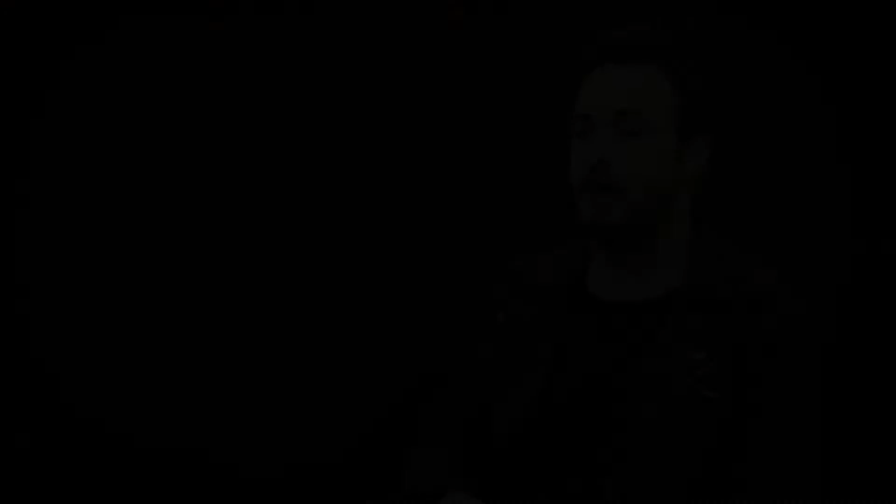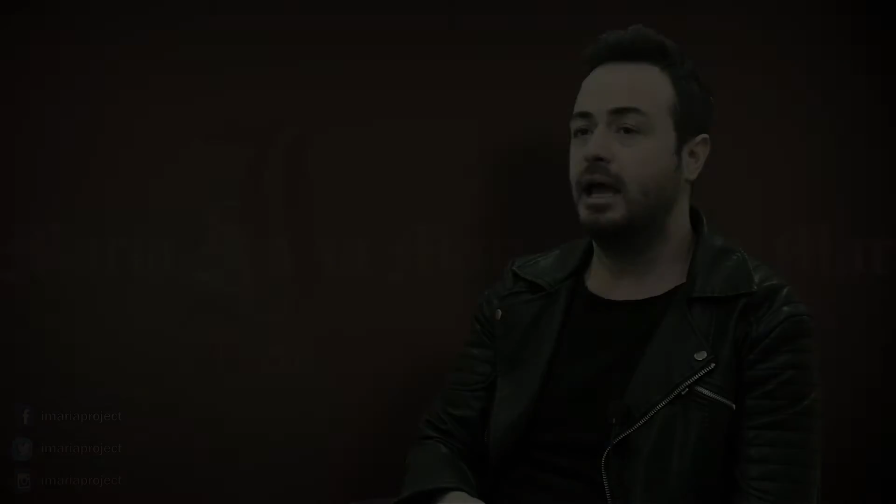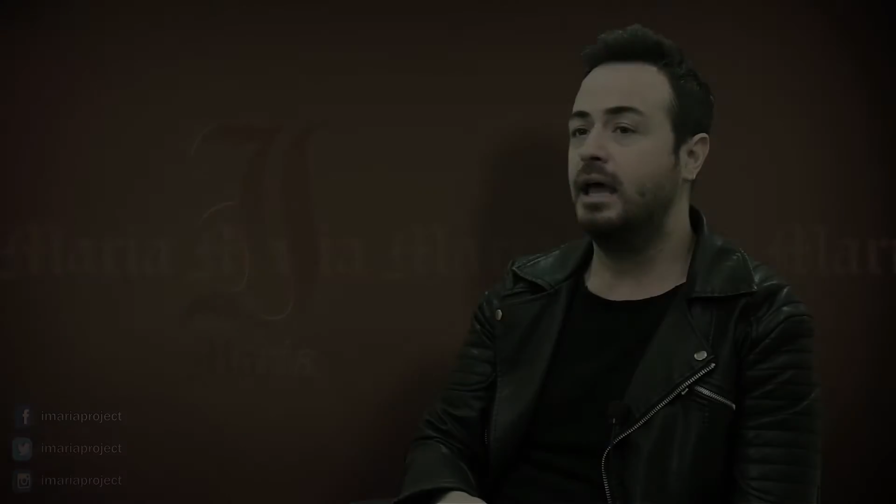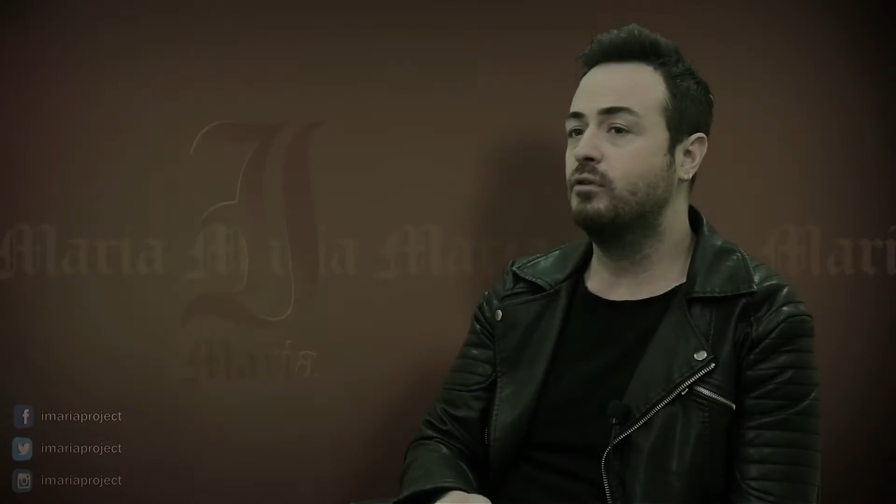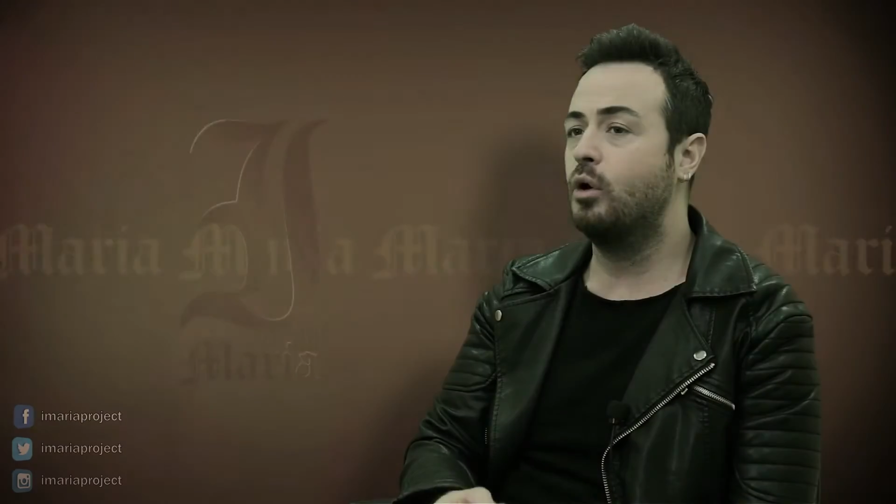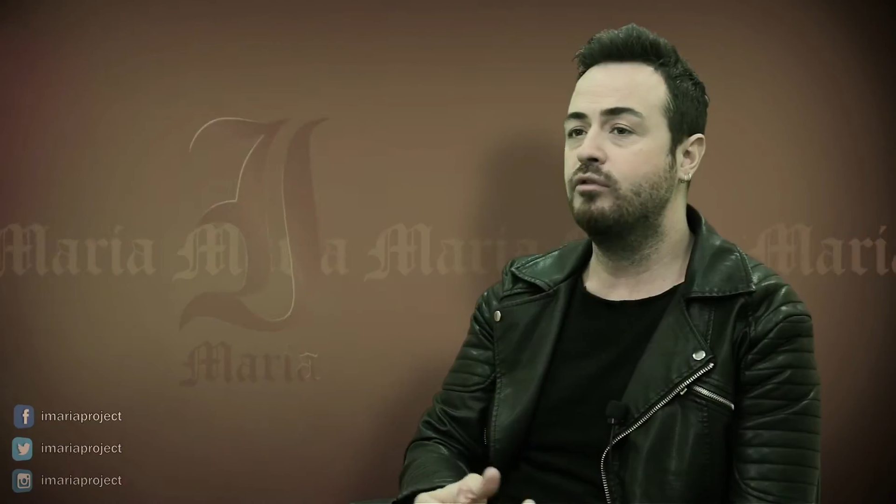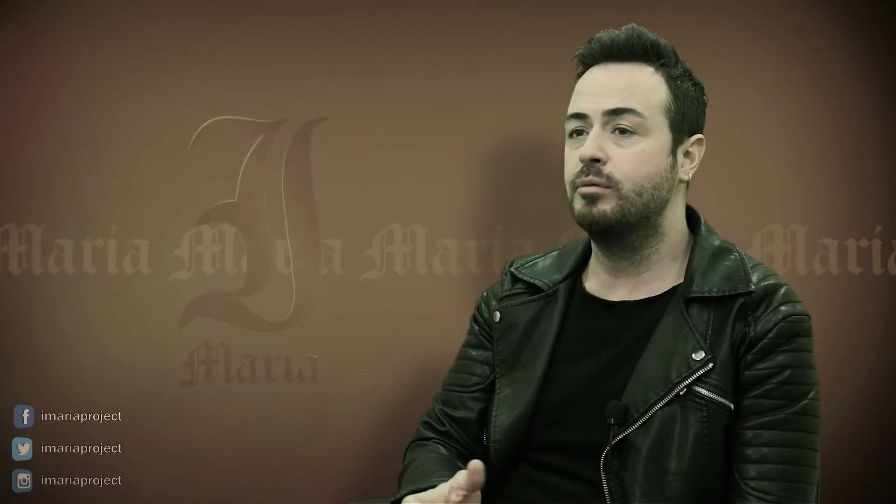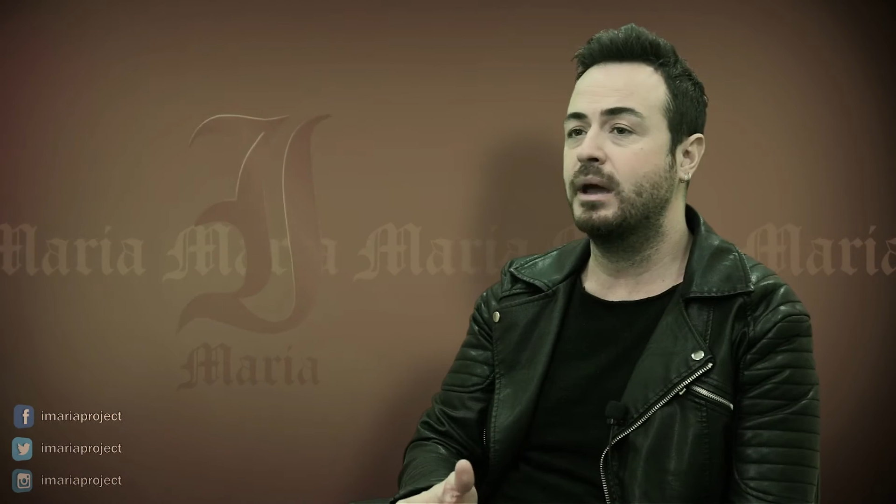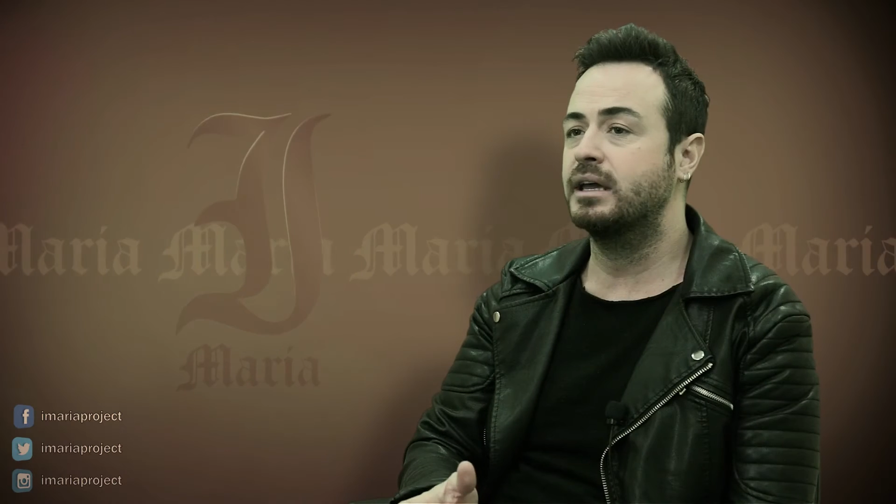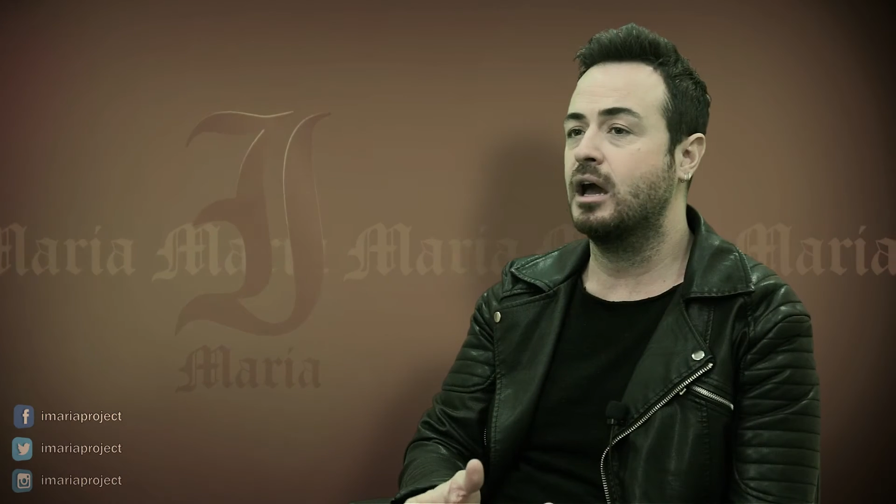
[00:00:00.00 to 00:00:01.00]
I have over
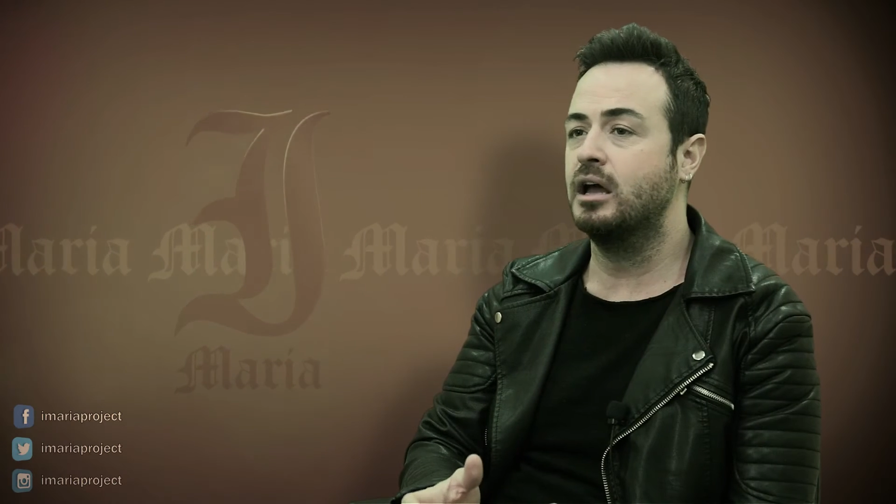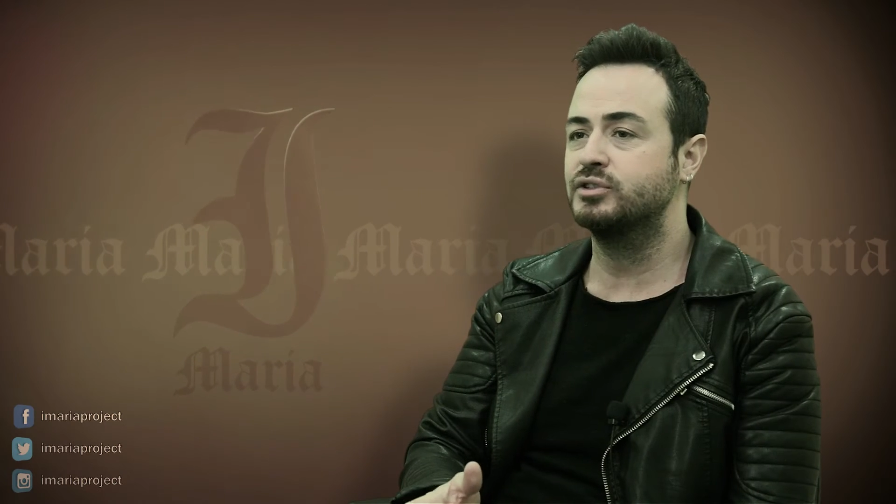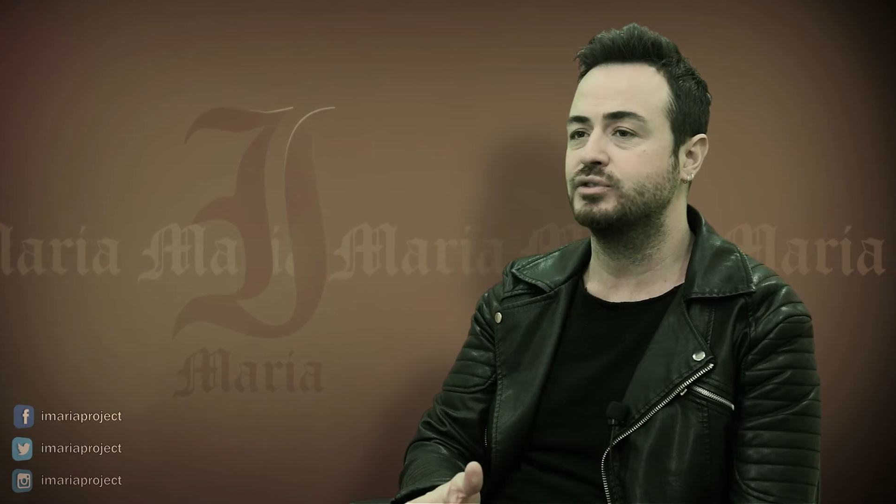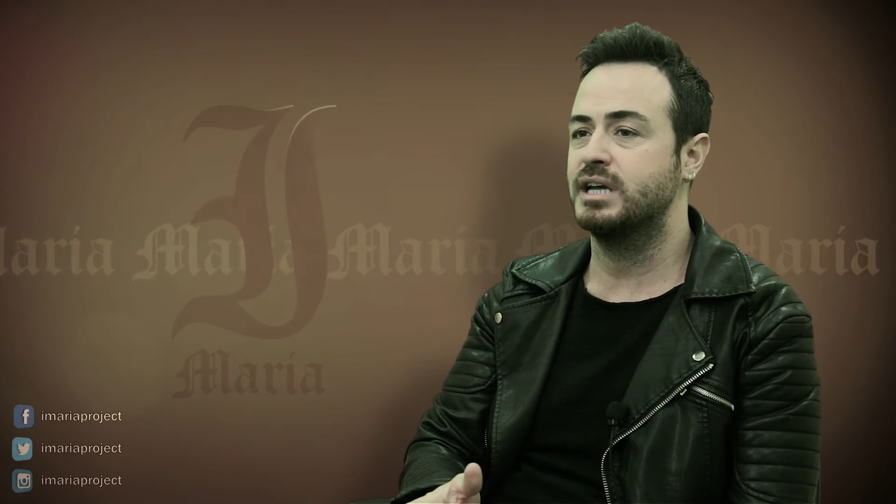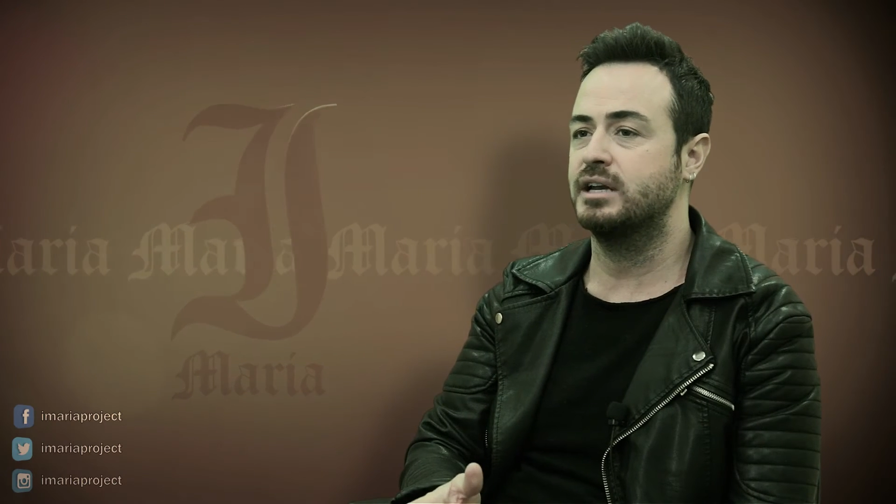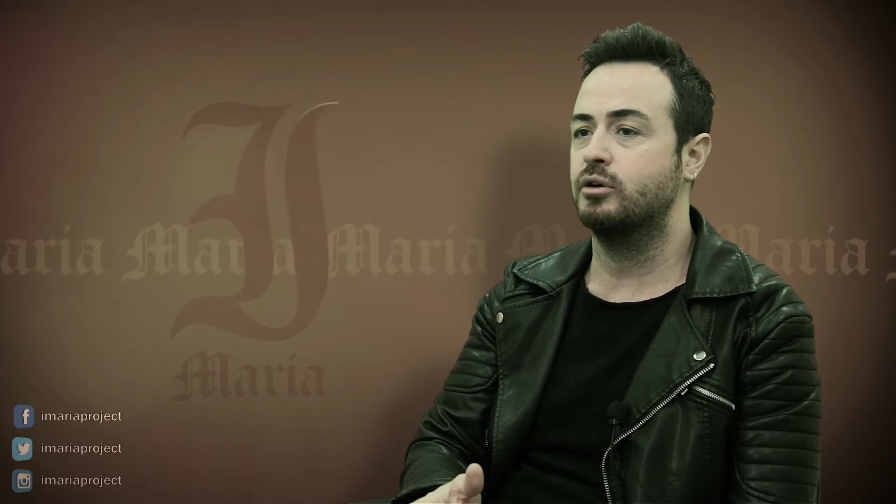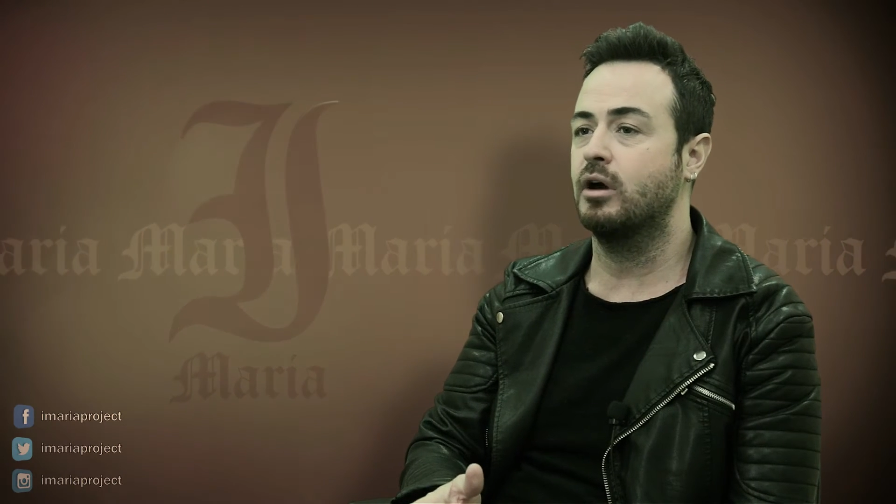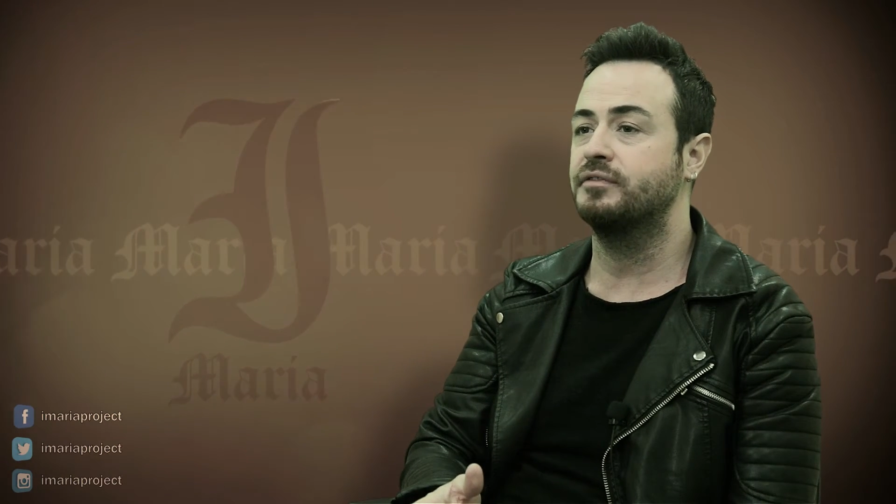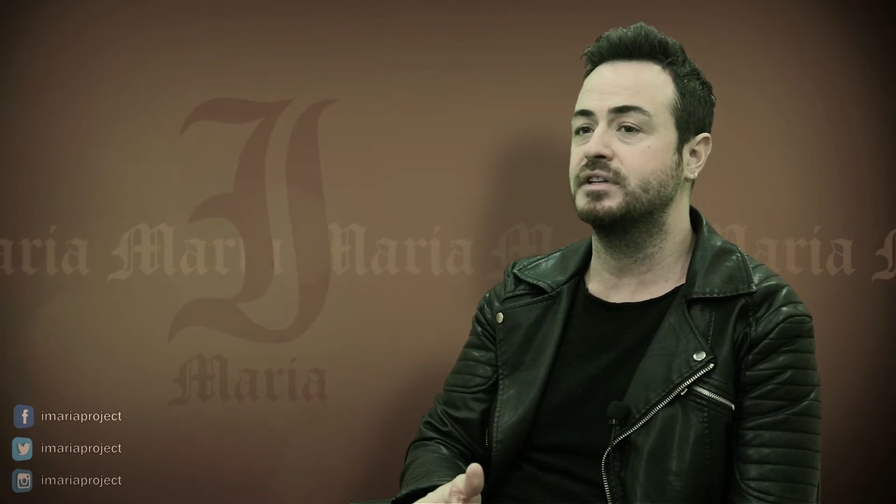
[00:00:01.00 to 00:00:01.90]
my countertenor of